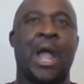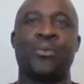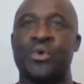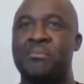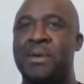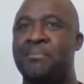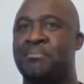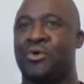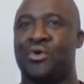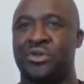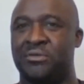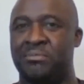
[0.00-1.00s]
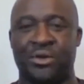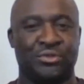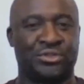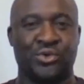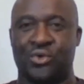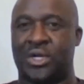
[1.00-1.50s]
remember the middle
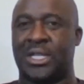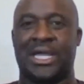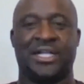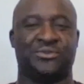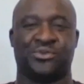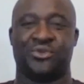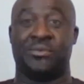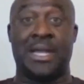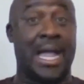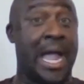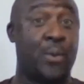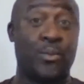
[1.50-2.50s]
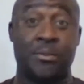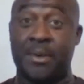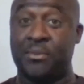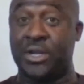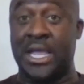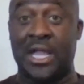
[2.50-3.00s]
school classroom. I
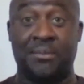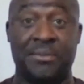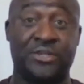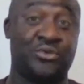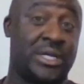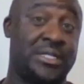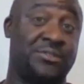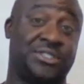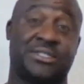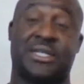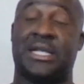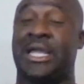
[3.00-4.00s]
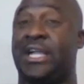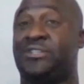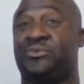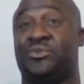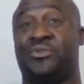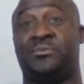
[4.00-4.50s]
remember the elementary
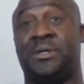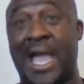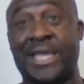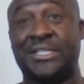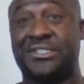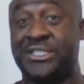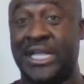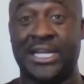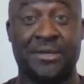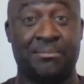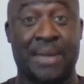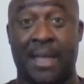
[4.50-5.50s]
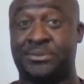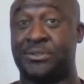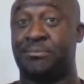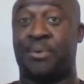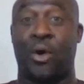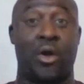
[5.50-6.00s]
classroom. I can sing the
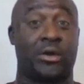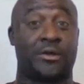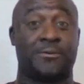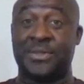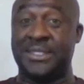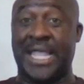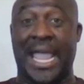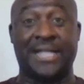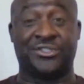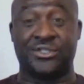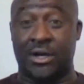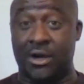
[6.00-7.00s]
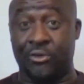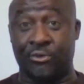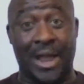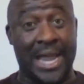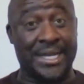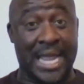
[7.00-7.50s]
Babson Park Nat song
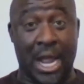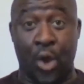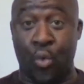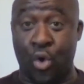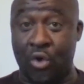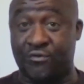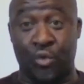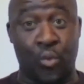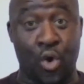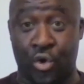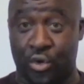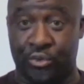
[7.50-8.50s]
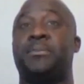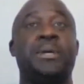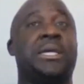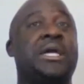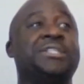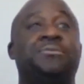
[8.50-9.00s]
right now, word for word,
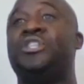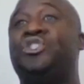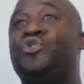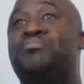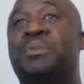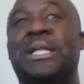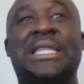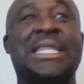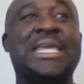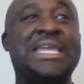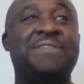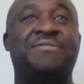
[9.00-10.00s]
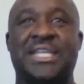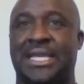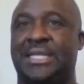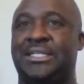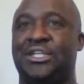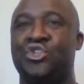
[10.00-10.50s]
because you believed it.
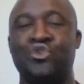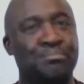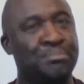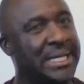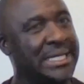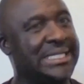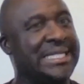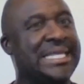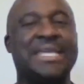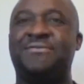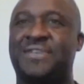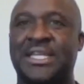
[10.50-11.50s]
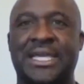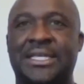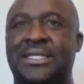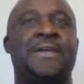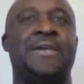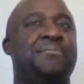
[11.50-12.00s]
You believed
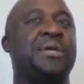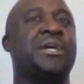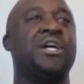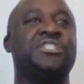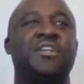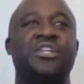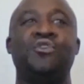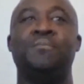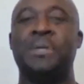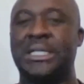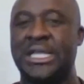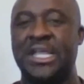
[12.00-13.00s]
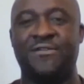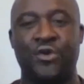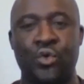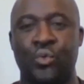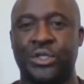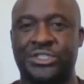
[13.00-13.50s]
it because you believe who
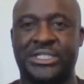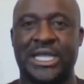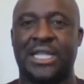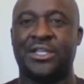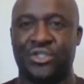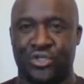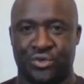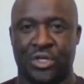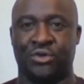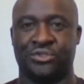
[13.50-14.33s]
was telling you those